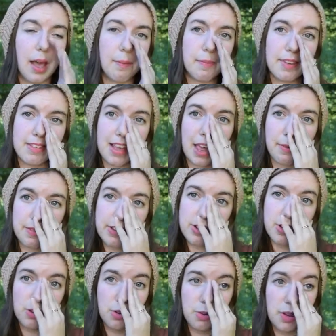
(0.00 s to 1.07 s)
decide what to
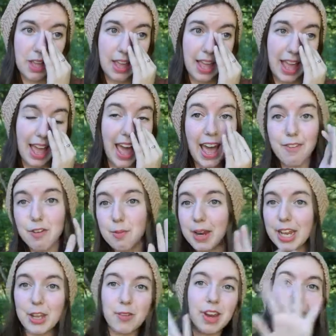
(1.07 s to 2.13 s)
do.
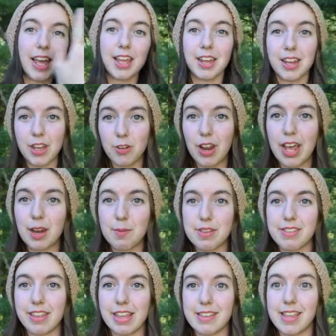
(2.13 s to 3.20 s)
Everybody
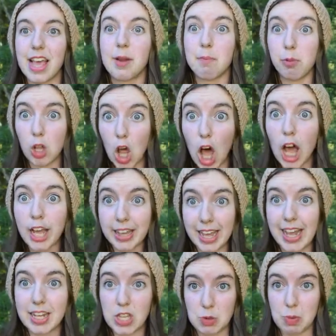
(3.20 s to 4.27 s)
unanimously said block
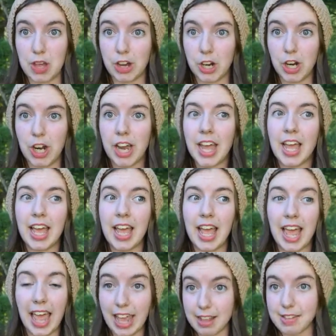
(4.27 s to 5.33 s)
that sweater
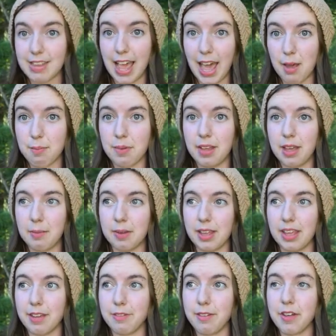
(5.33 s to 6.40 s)
ASAP, I
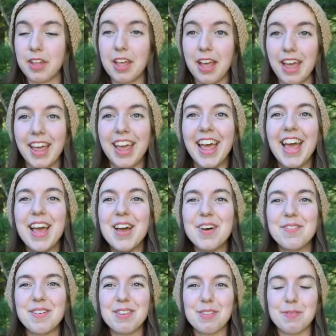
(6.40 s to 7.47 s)
believe,
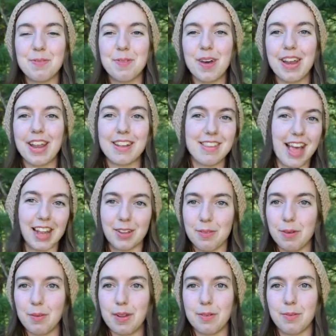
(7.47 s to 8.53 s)
was exactly
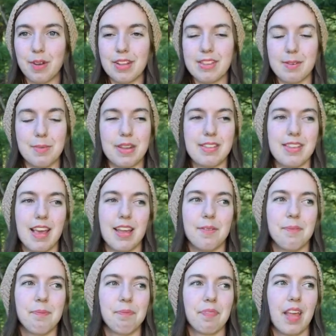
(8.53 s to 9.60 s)
what somebody said.
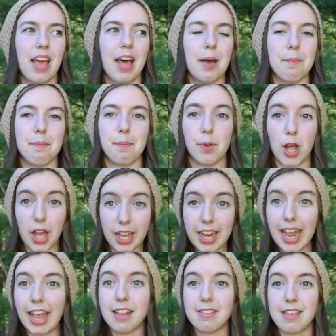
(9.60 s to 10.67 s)
block it
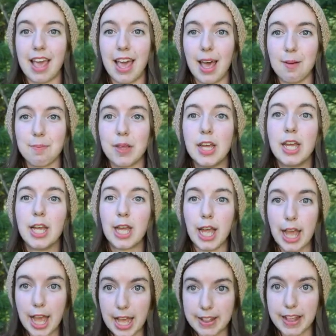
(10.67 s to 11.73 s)
ASAP,
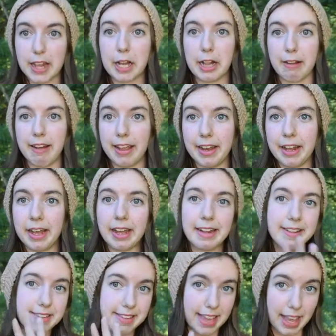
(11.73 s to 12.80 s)
and then try it
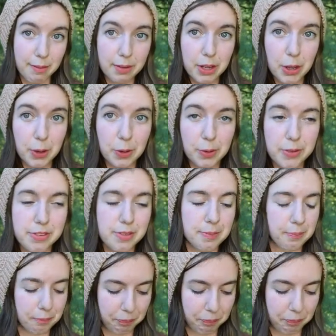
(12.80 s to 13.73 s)
on, see how it goes.